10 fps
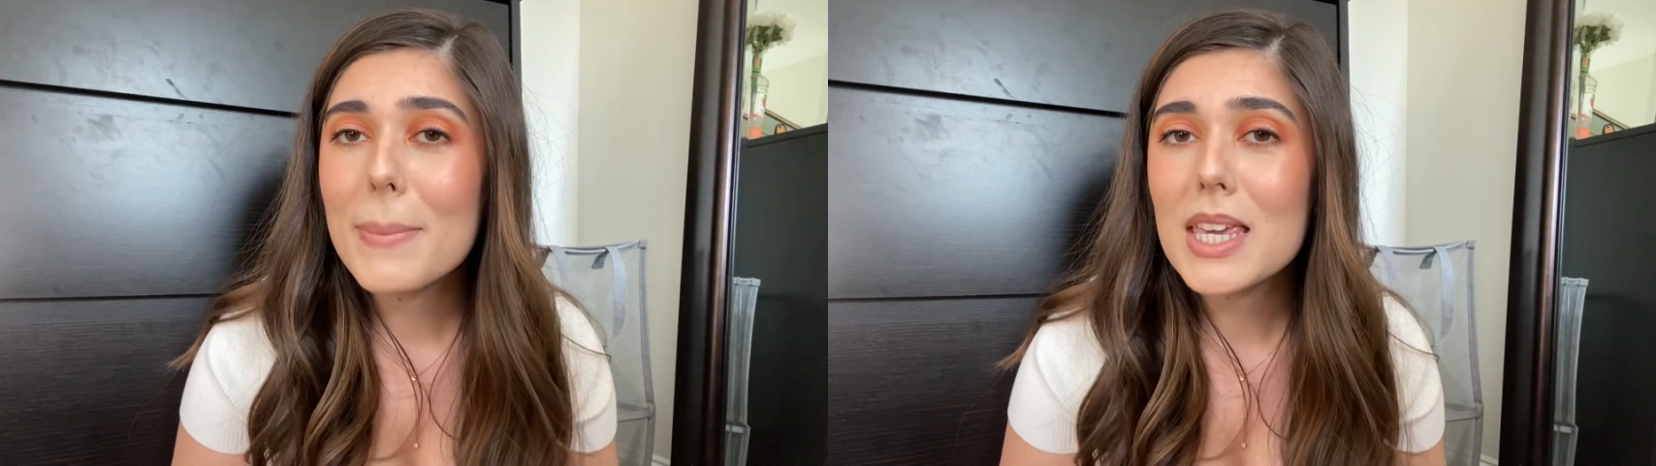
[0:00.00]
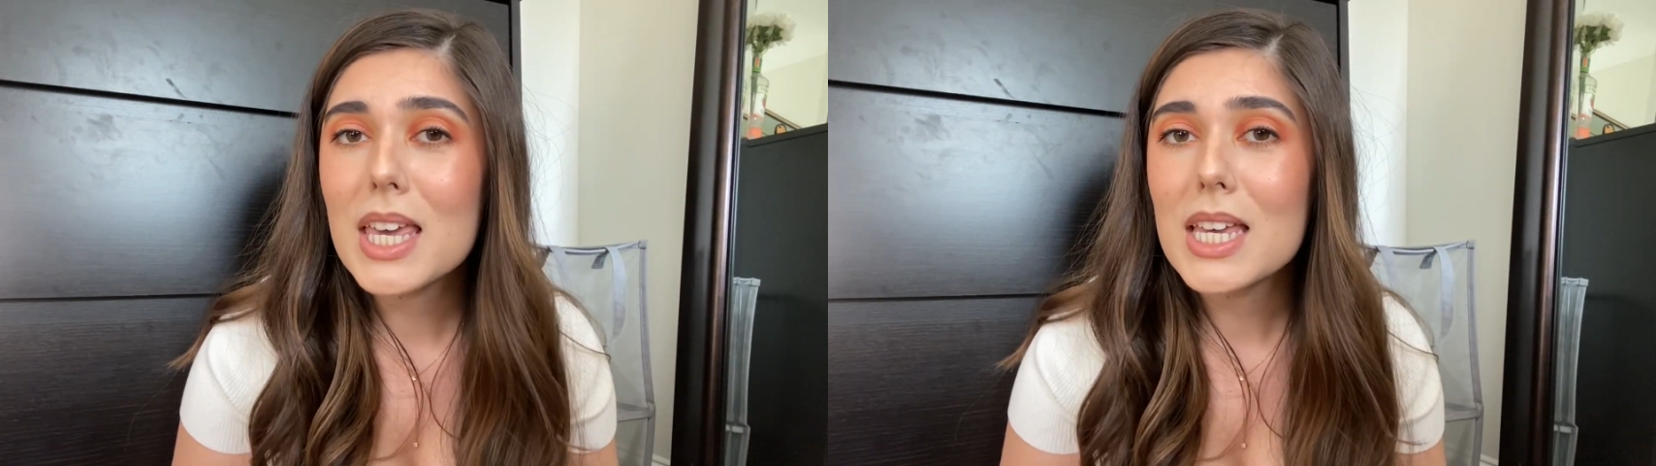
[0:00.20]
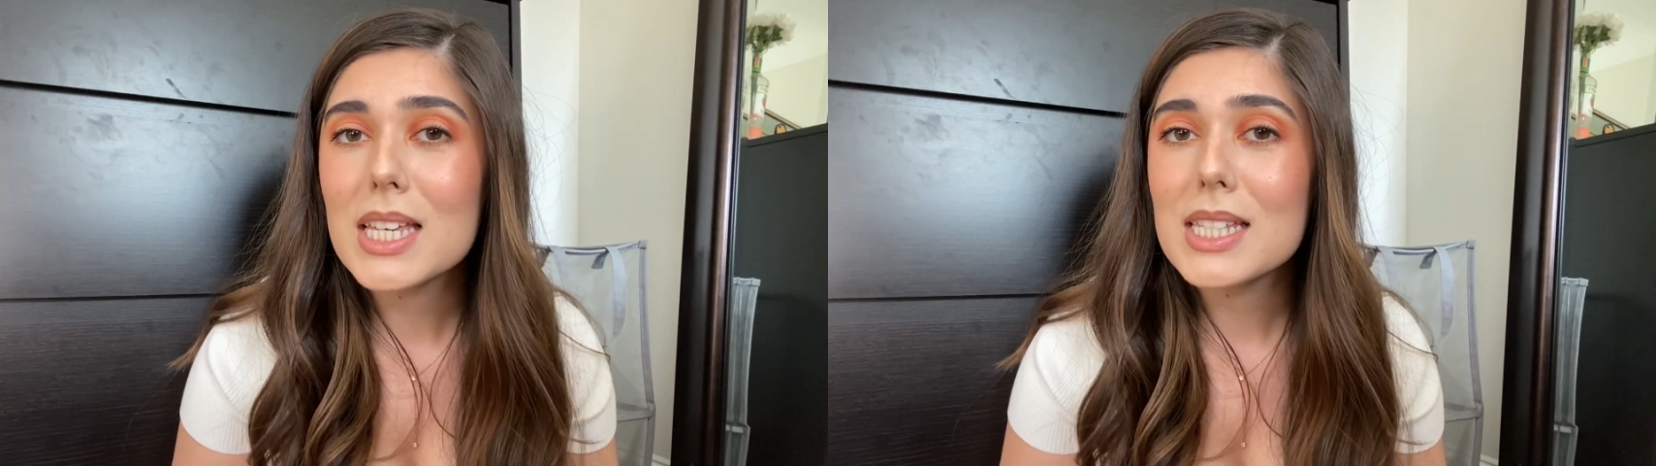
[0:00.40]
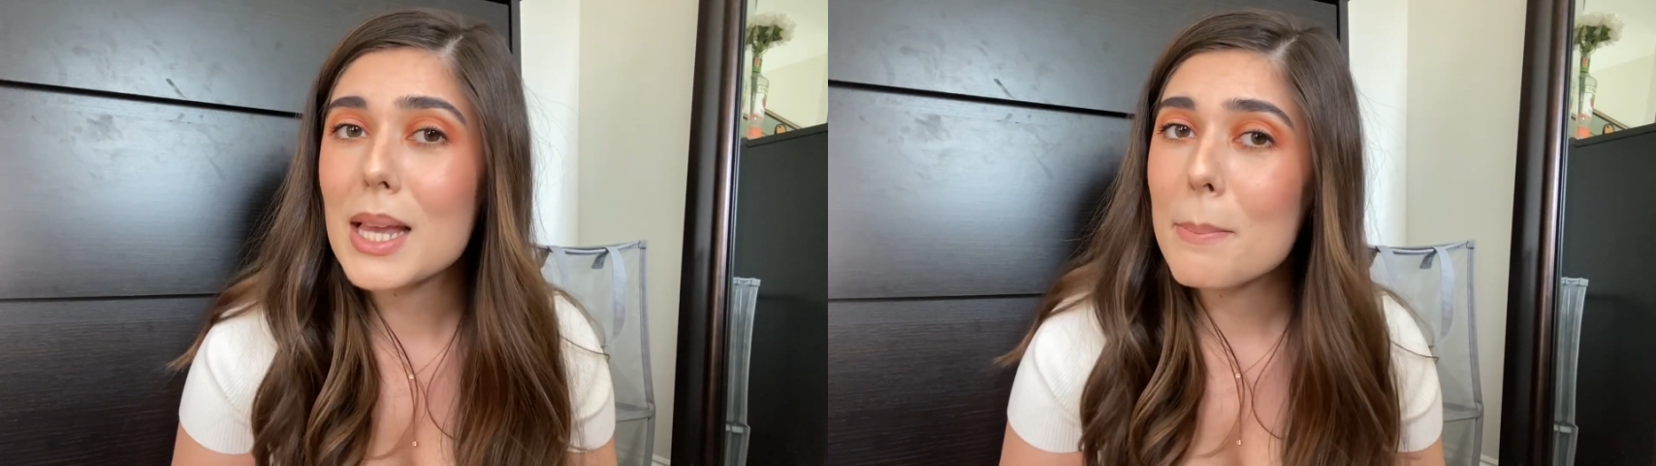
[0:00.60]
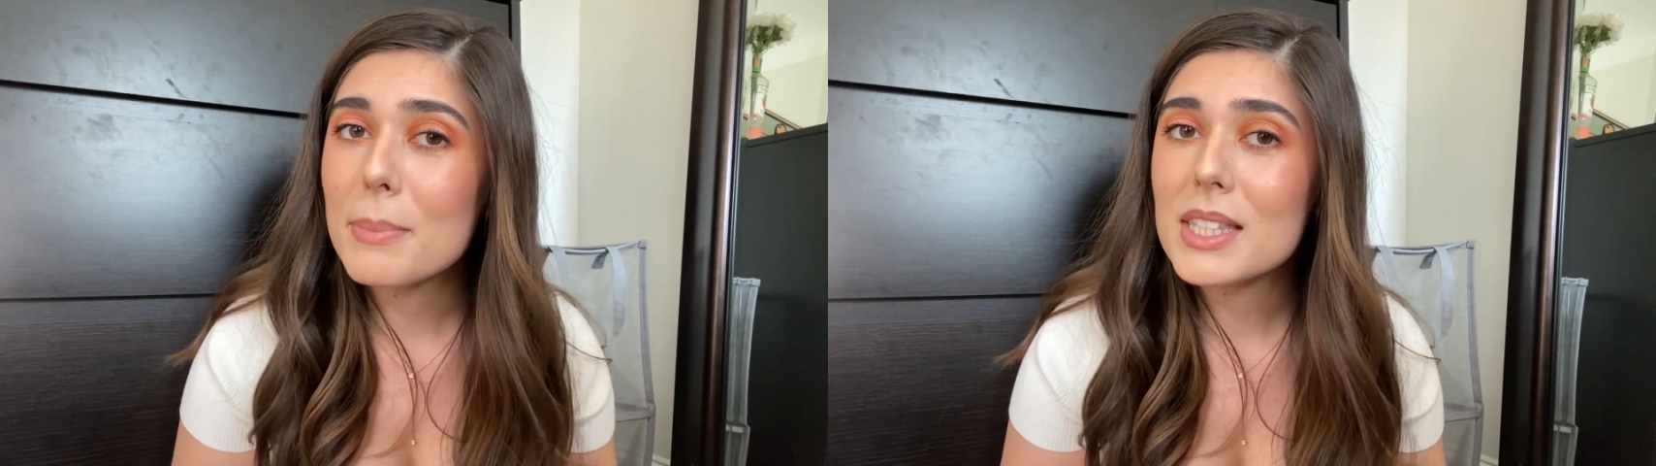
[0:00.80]
because
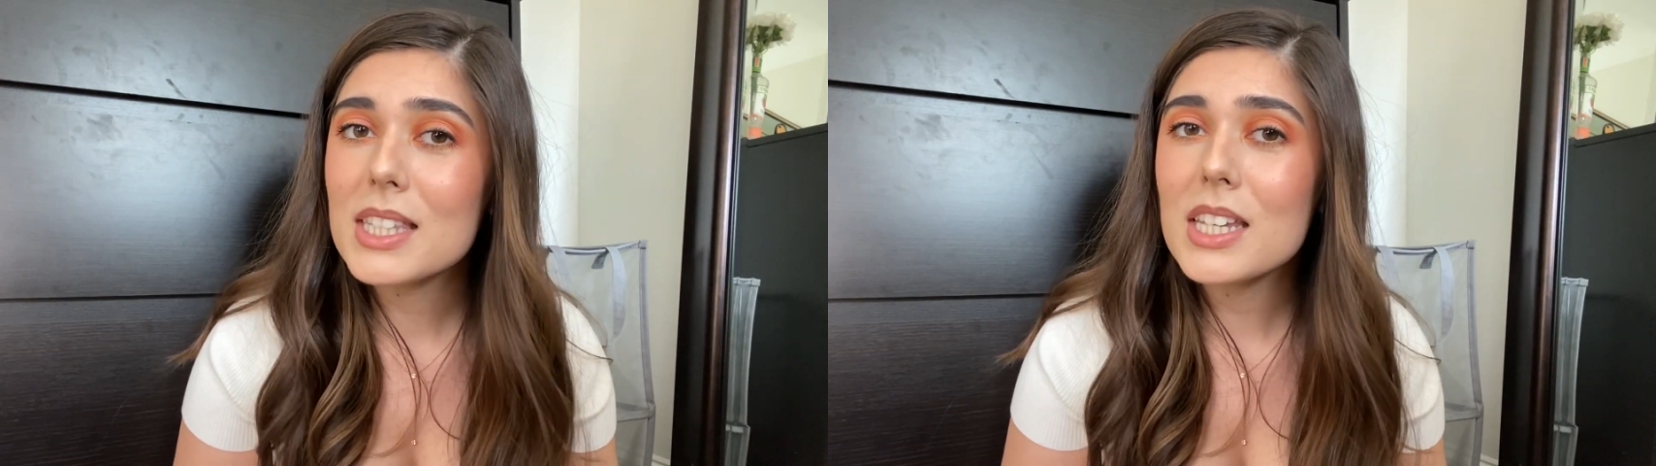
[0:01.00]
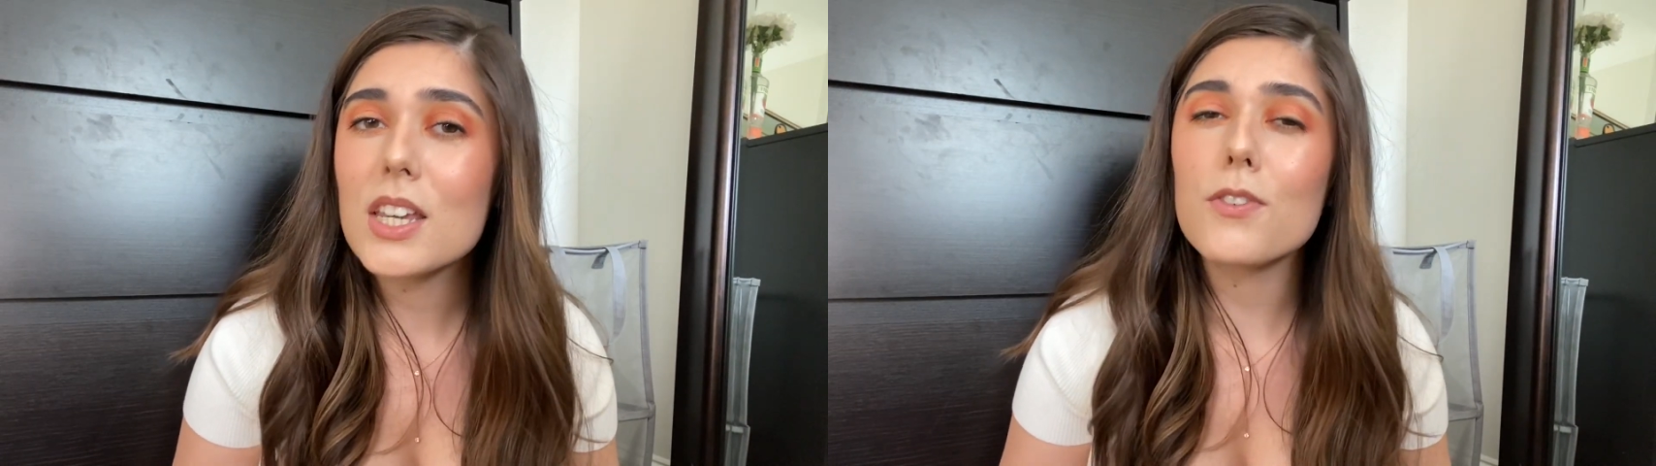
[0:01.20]
I'm busy.